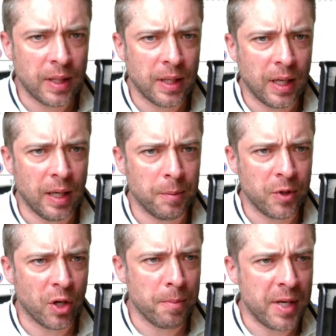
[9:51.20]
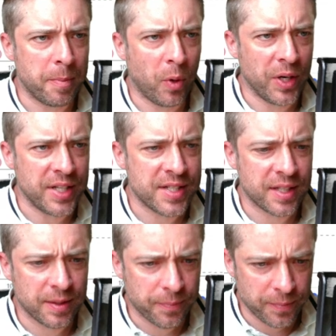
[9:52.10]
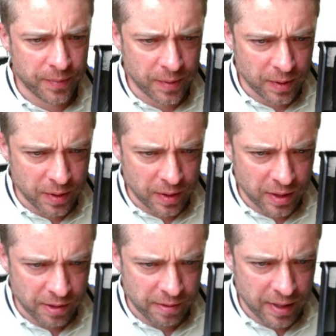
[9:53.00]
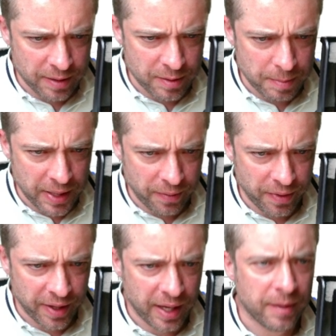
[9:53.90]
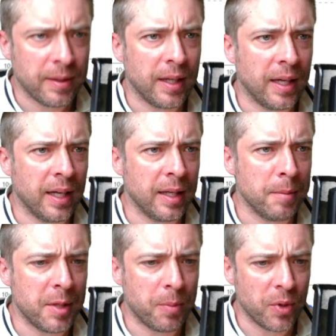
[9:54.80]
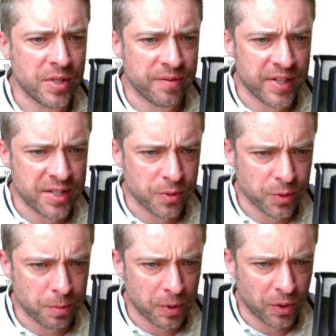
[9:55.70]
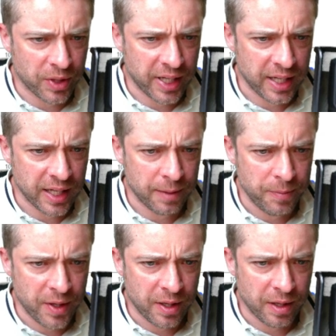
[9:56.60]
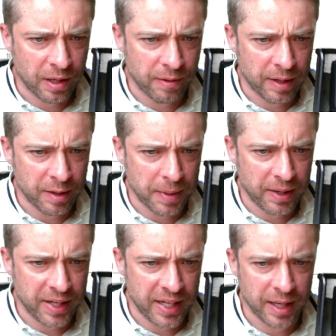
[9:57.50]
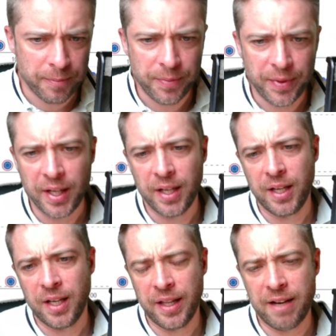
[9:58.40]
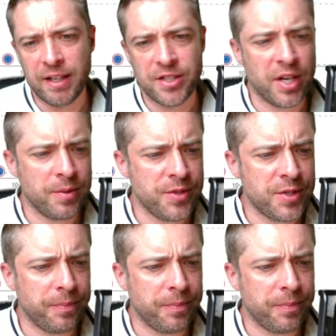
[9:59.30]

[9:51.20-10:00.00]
And we've got a midpoint around about there, and a midpoint of this order block here around about here. There are zones.